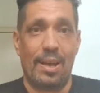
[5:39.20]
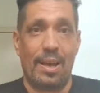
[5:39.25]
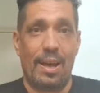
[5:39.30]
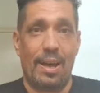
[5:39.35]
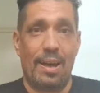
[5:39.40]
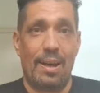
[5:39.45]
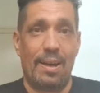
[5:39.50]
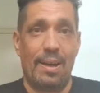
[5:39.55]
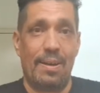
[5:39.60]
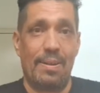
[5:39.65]

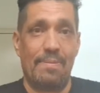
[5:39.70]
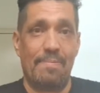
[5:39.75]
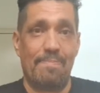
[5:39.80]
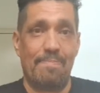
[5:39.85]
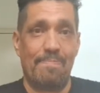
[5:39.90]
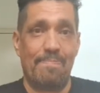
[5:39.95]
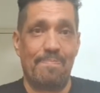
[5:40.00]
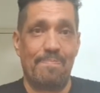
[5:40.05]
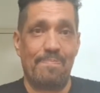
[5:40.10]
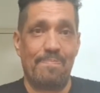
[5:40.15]

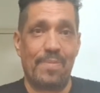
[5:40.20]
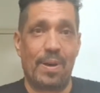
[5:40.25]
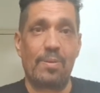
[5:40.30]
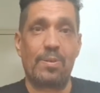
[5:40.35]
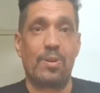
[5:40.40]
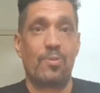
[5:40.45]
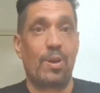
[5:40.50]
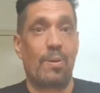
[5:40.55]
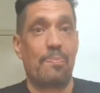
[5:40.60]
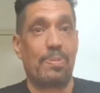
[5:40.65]
I'm going
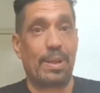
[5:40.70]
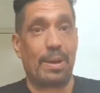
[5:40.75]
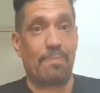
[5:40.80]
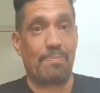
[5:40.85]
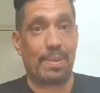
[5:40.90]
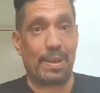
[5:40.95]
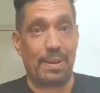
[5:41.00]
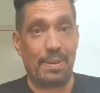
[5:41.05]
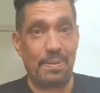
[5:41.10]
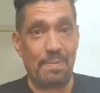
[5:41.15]
to wrap it up
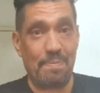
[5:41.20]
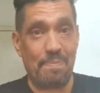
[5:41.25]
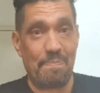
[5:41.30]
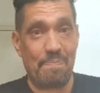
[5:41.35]
now.